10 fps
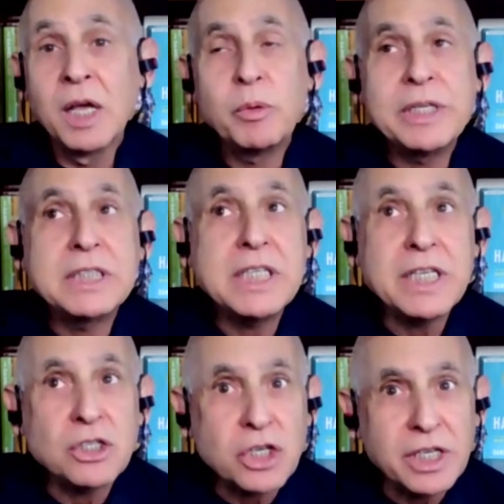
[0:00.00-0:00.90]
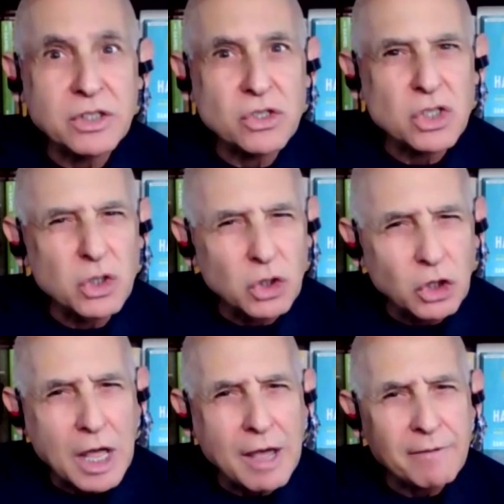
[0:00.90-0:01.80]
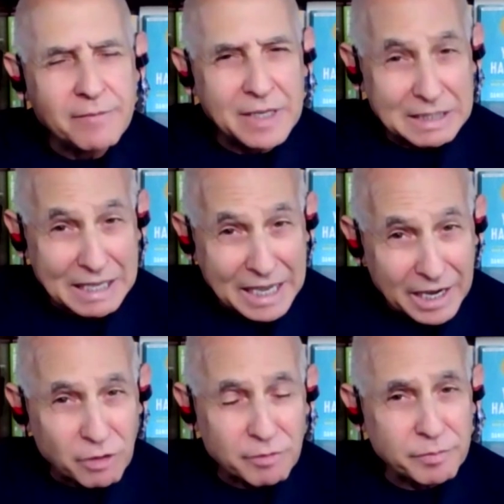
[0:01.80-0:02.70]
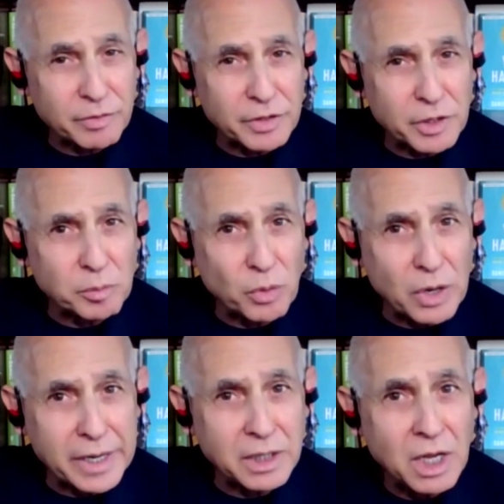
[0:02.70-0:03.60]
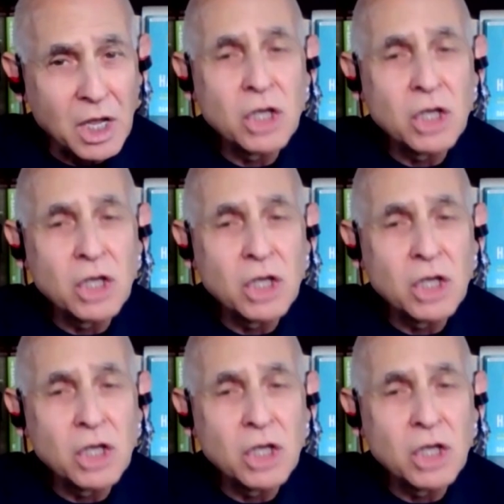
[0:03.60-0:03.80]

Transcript: We teach kids to love and care for their brain.